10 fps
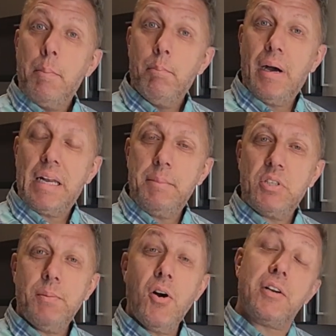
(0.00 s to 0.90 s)
My name
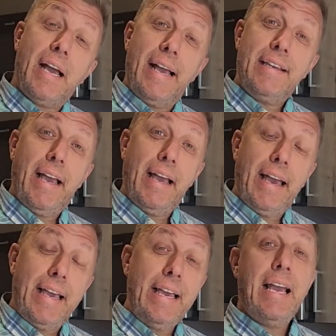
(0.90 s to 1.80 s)
is Mark,
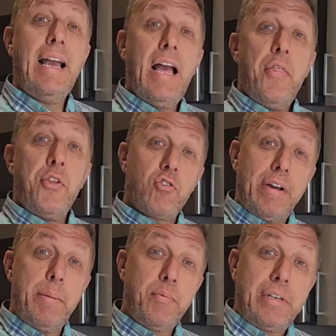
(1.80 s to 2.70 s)
aka the
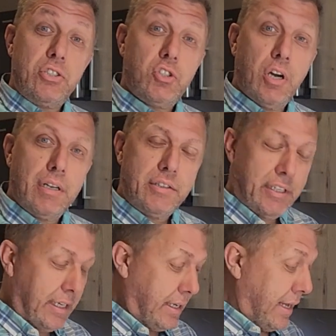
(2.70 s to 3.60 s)
Great British
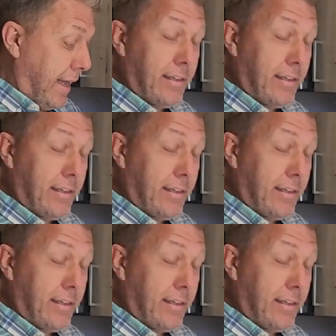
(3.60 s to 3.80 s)
Chocolatier,